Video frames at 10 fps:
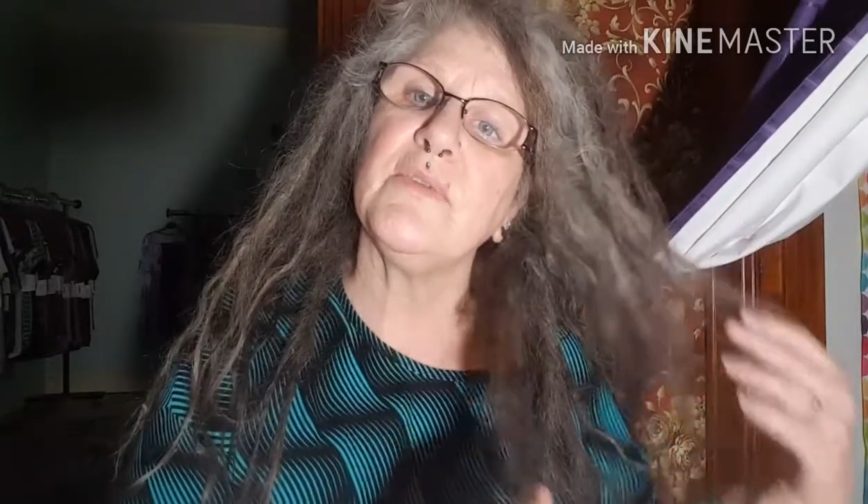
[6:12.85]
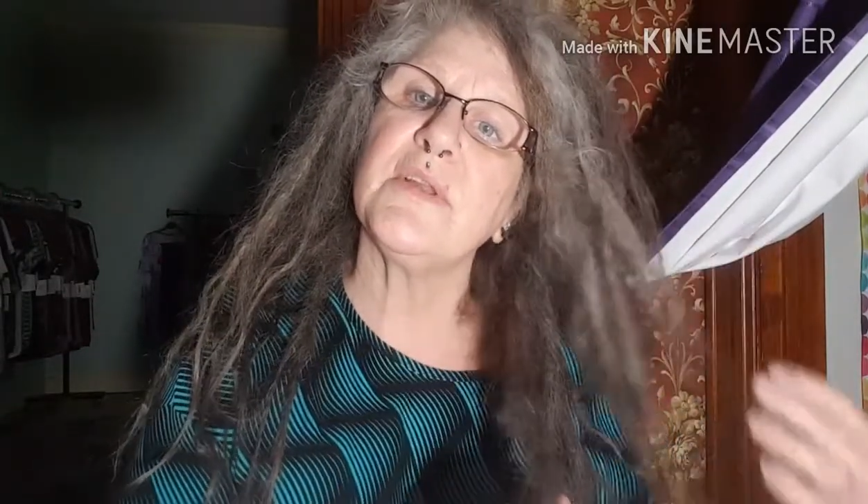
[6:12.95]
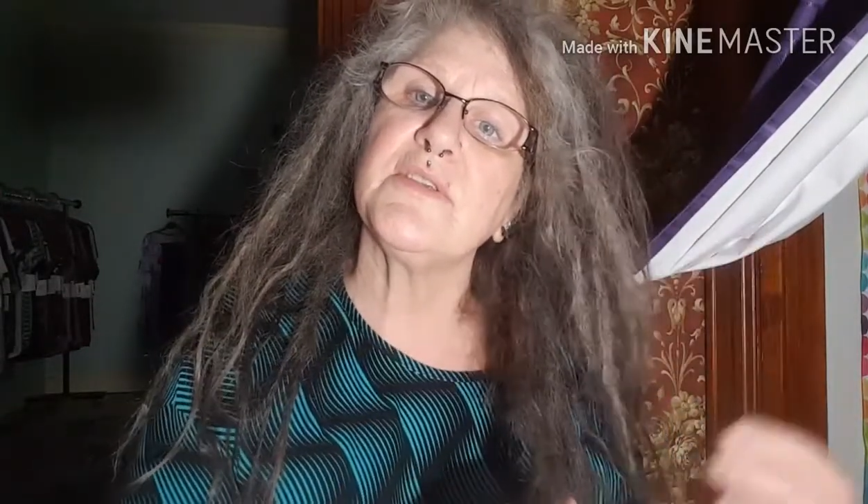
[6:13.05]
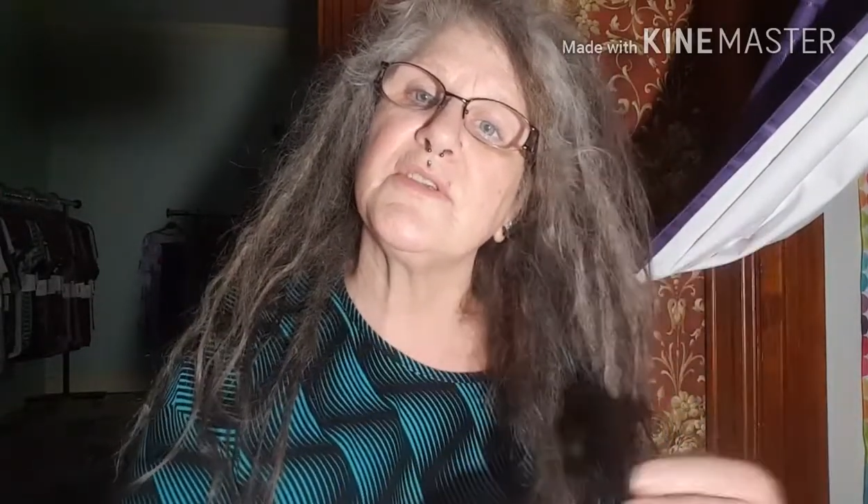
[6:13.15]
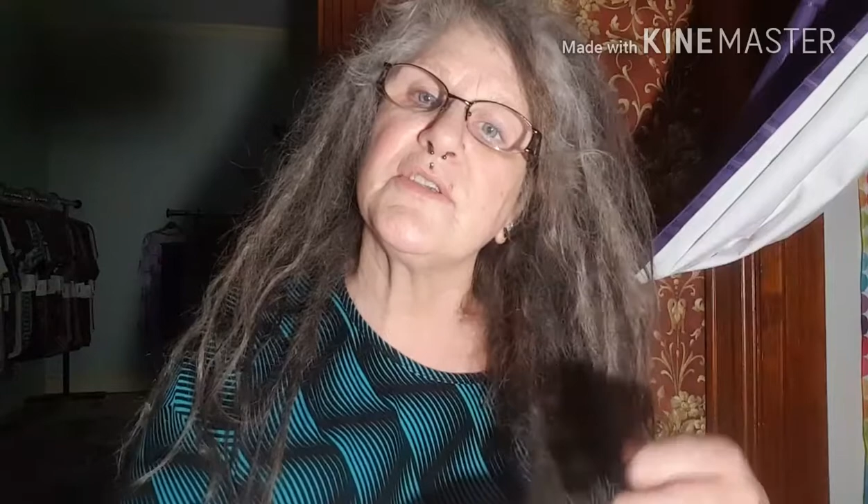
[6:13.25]

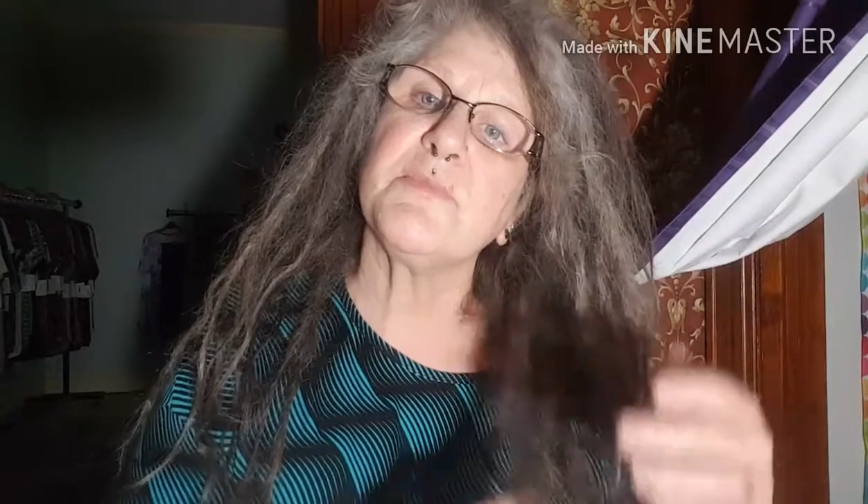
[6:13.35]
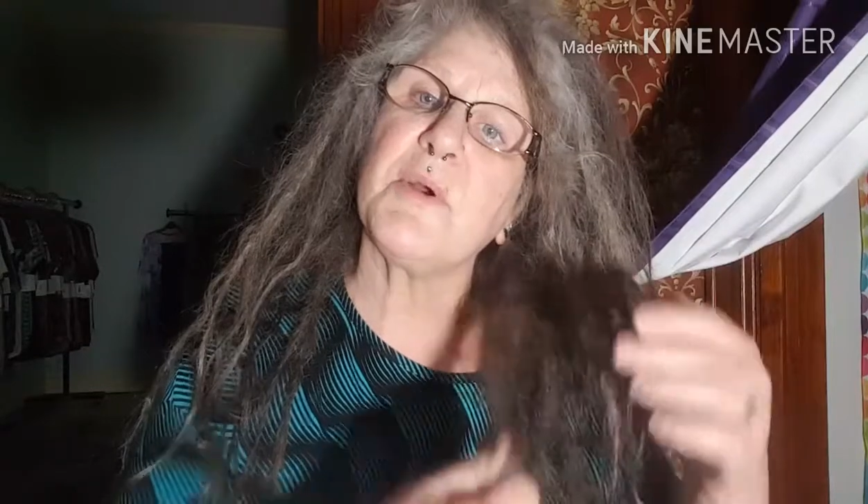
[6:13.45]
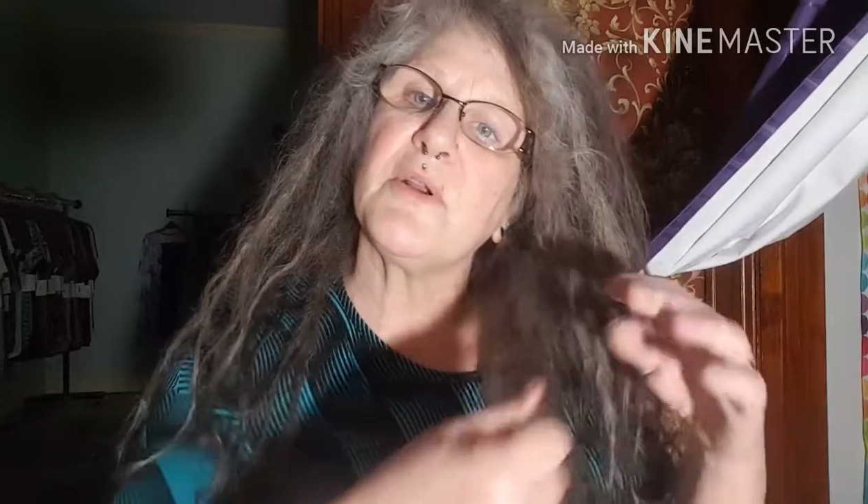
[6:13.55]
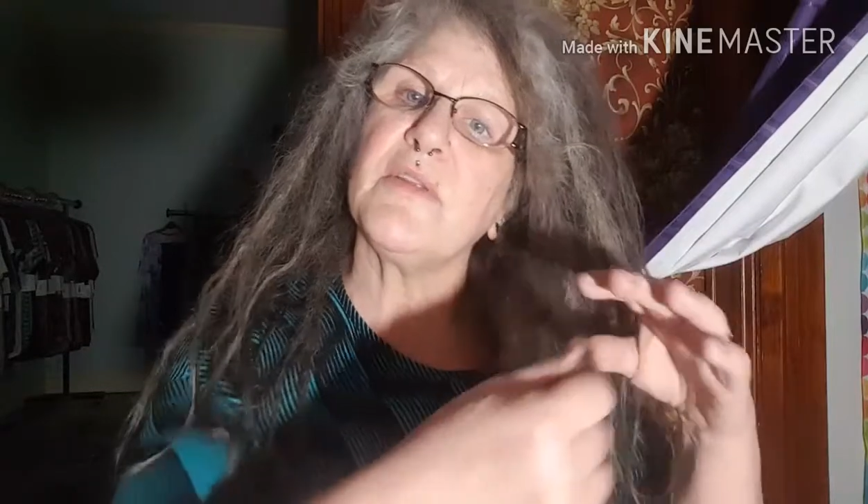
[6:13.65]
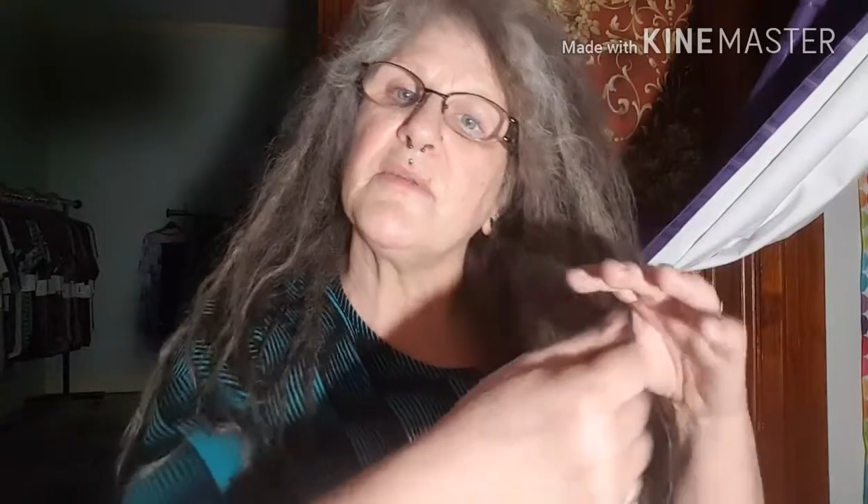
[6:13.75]
that's just
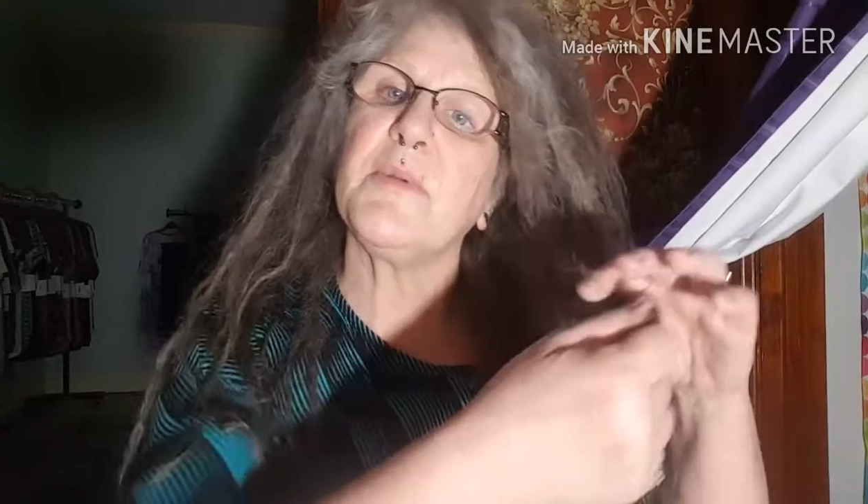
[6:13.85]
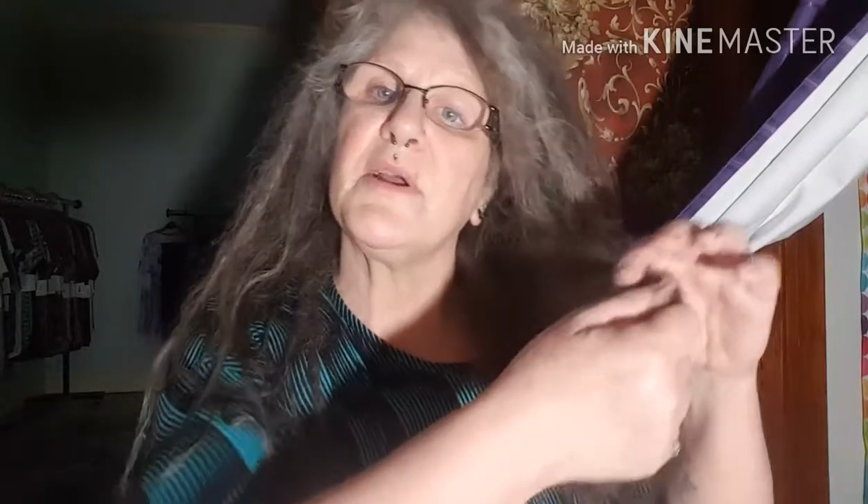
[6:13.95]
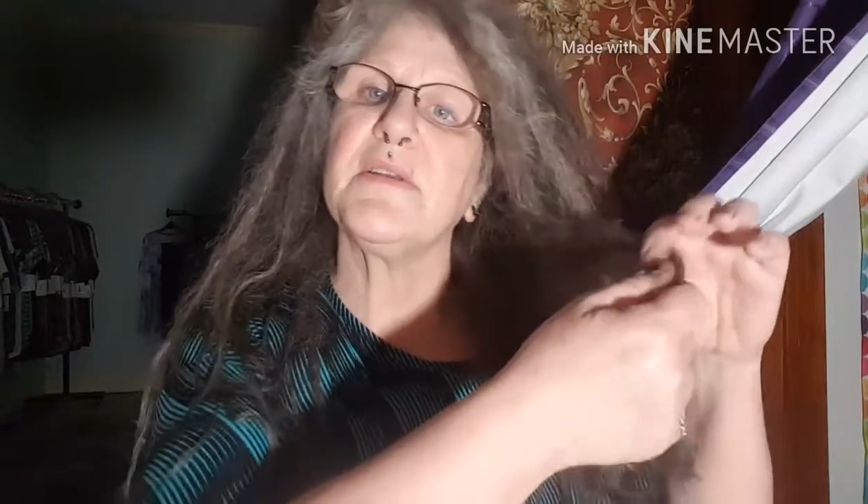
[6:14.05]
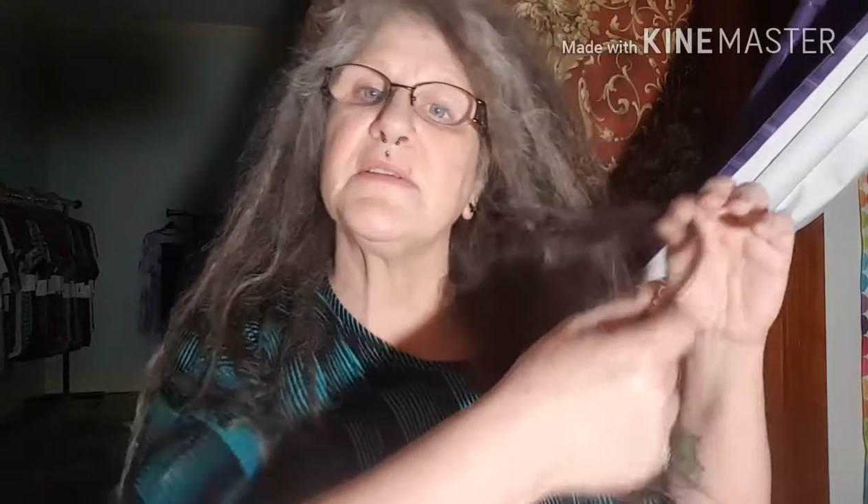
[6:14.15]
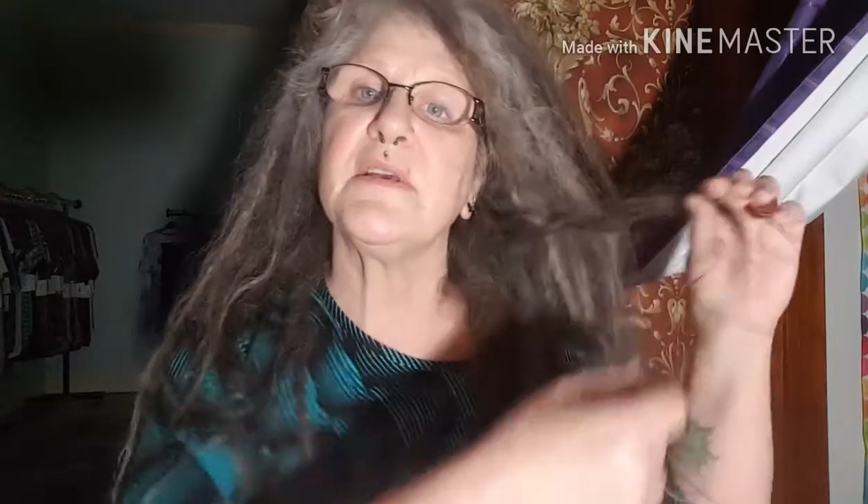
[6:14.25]
part of the
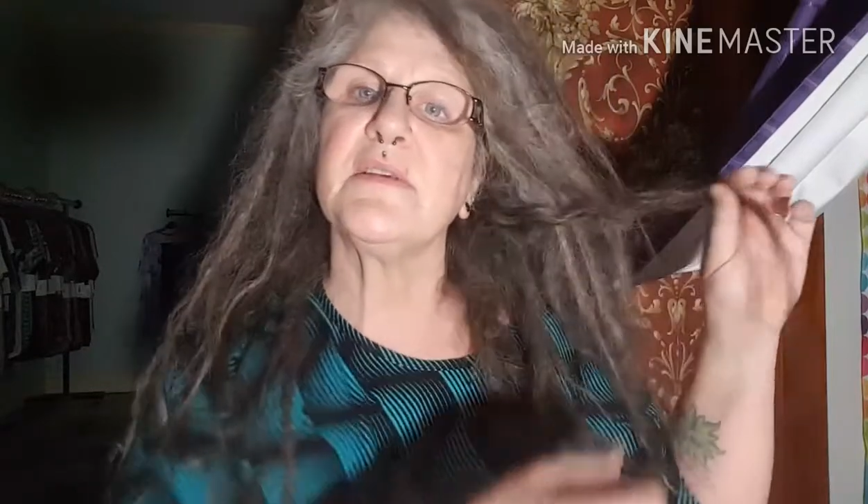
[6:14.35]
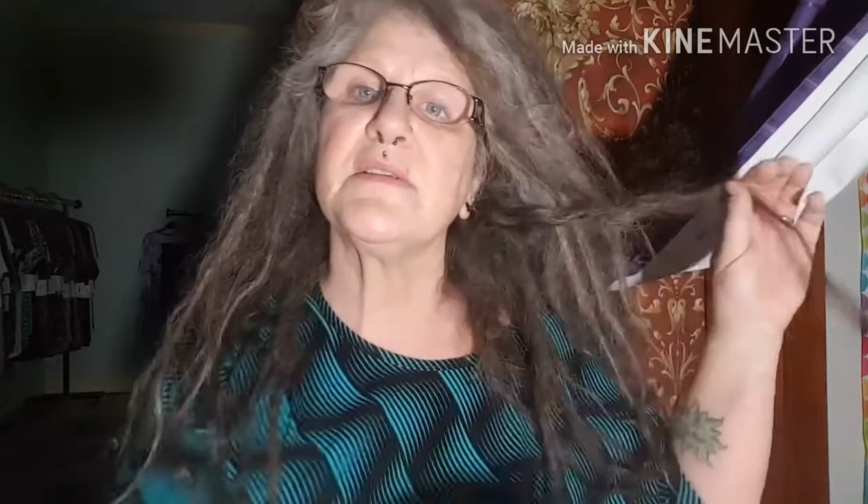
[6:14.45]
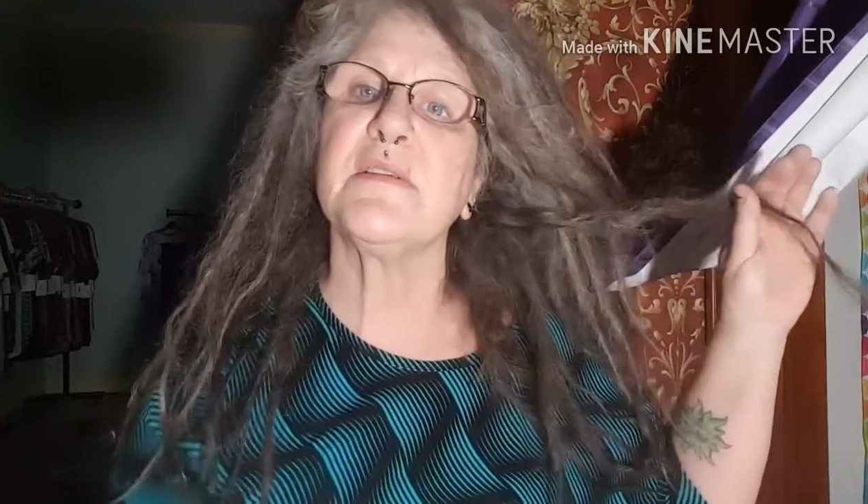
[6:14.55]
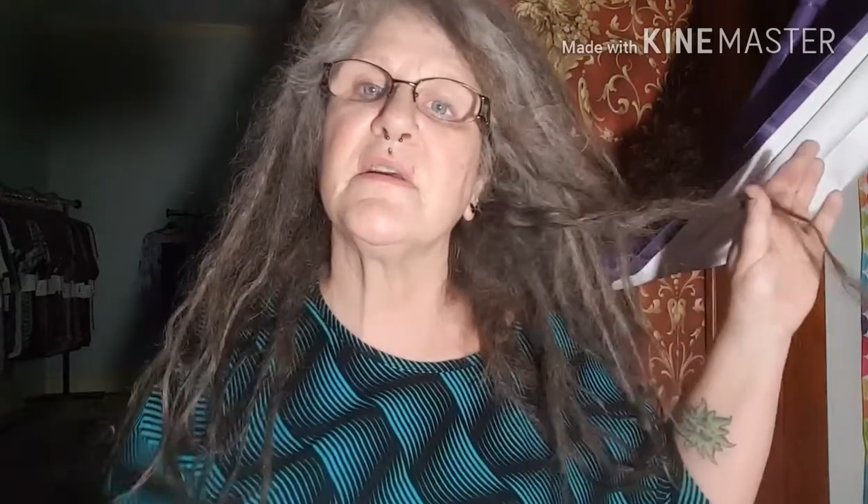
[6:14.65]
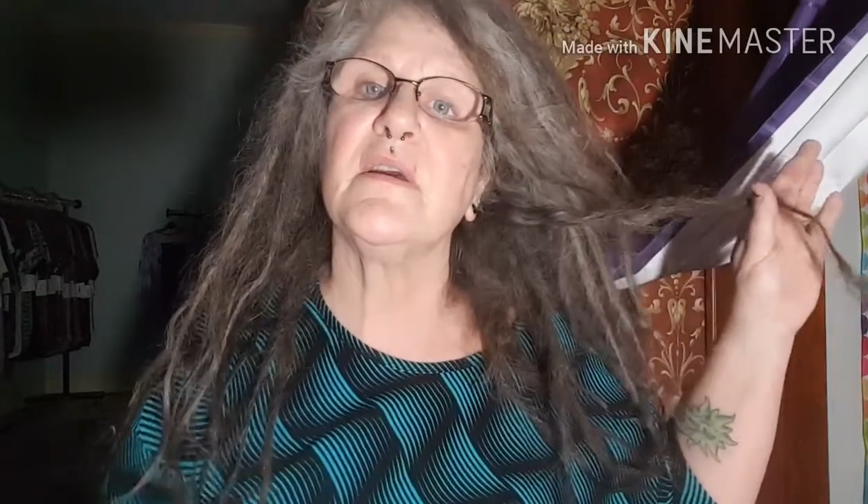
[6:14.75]
process.